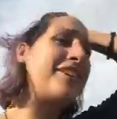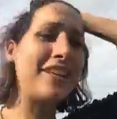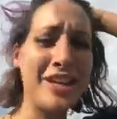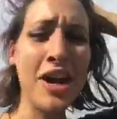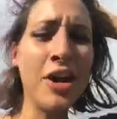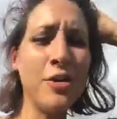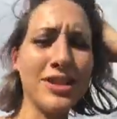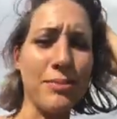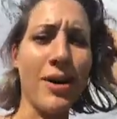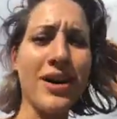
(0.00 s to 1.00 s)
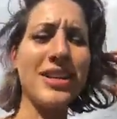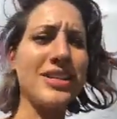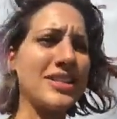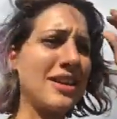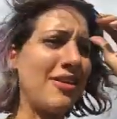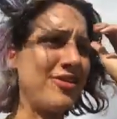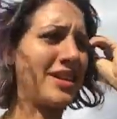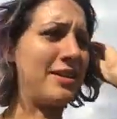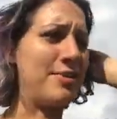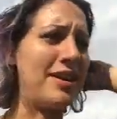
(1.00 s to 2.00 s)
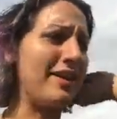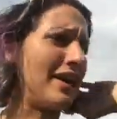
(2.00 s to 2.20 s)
really know what the party stuff is gonna be